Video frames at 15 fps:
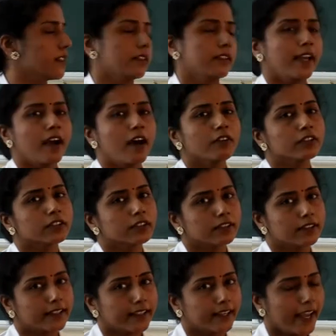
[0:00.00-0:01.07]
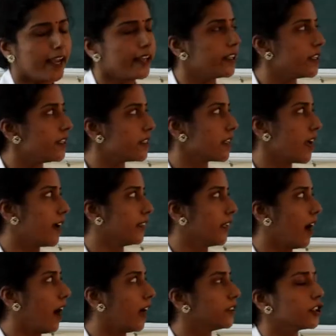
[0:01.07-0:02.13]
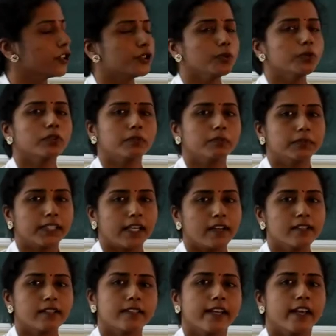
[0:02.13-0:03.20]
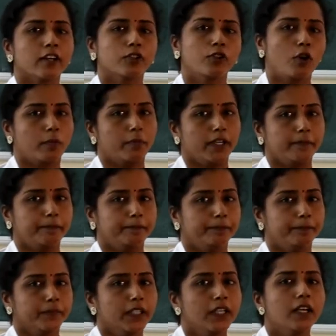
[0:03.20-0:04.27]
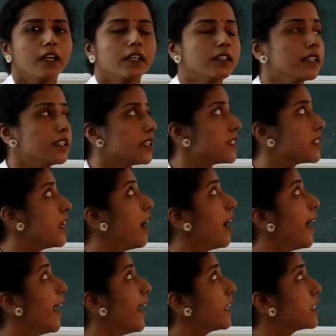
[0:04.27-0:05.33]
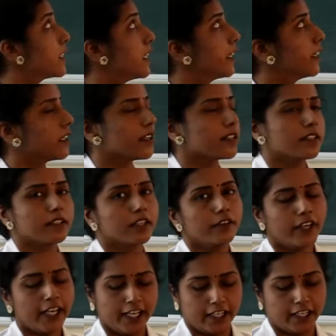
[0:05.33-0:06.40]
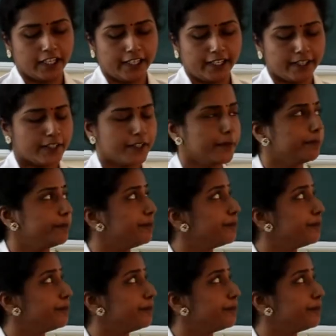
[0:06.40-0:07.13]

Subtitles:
they have carriers and the other two sons, they are normal. This is the X-linked recessive inheritance.